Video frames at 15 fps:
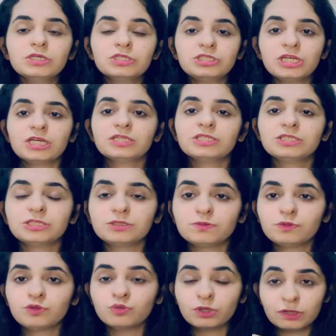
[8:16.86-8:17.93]
change
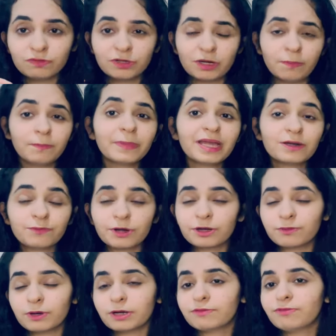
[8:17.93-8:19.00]
to even a may
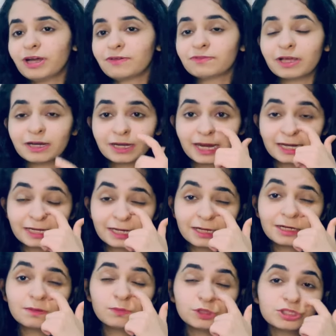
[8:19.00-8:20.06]
2025 then getting
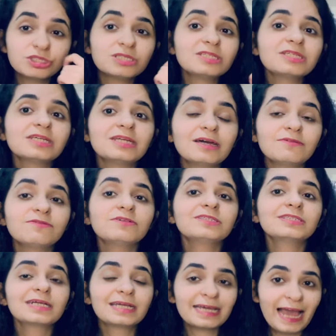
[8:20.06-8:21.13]
an emergency
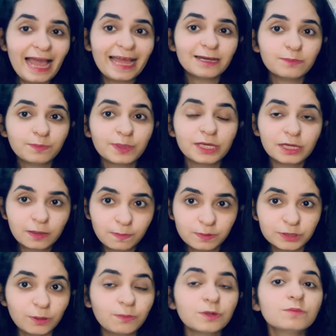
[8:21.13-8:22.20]
deferral can be a
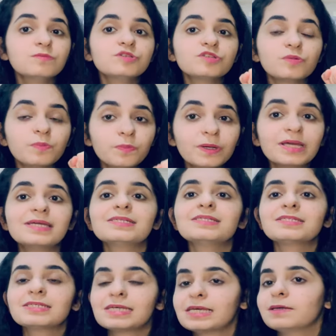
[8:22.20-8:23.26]
problem so
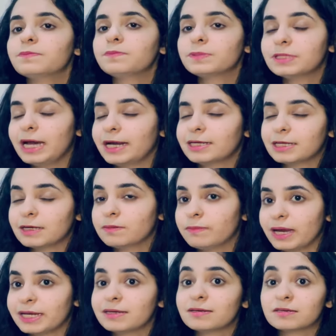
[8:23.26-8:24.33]
please keep that in
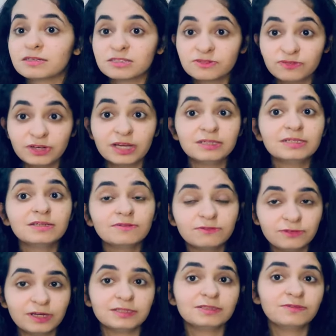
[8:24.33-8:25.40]
mind it is very
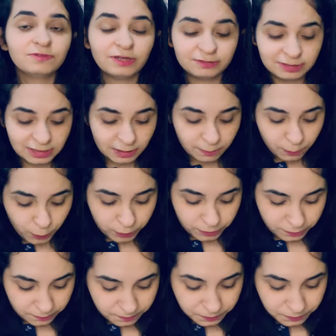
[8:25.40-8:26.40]
very very important